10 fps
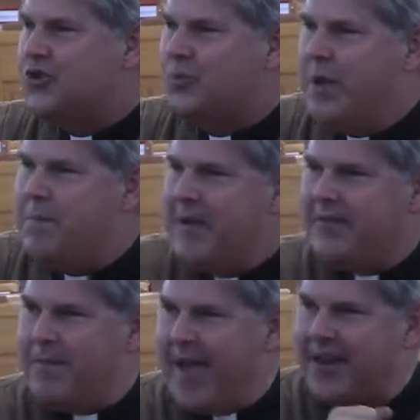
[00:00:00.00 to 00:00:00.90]

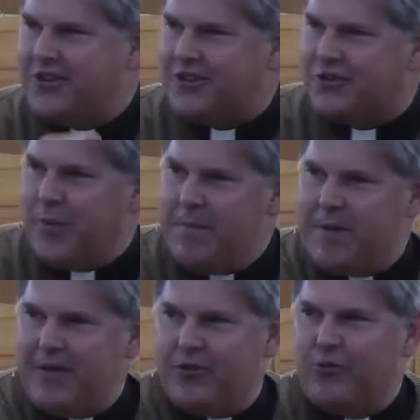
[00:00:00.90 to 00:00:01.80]
Sweeping the man,
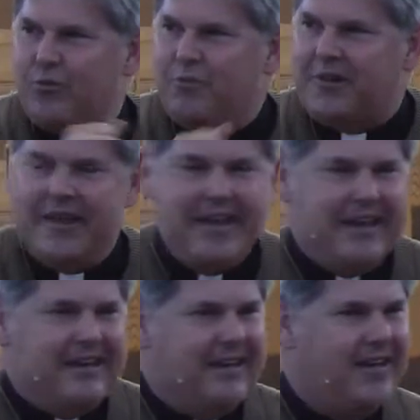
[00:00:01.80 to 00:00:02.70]
sweeping the room
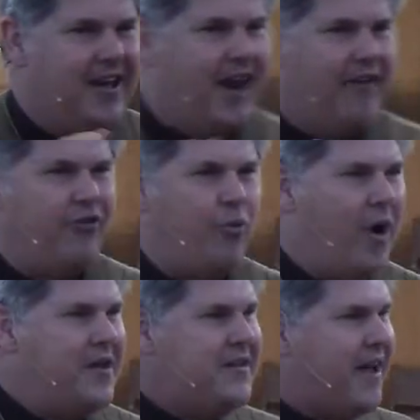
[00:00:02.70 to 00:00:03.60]
clean of the
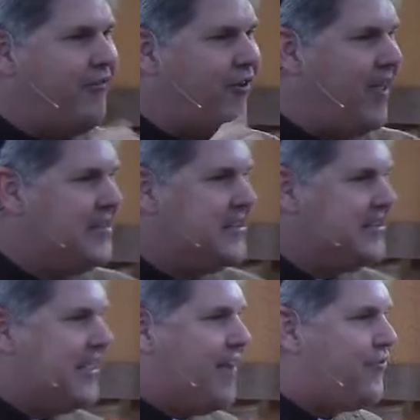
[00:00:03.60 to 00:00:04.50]
one devil as
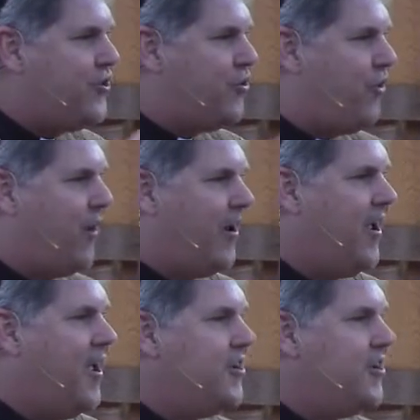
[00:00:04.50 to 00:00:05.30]
he's left the door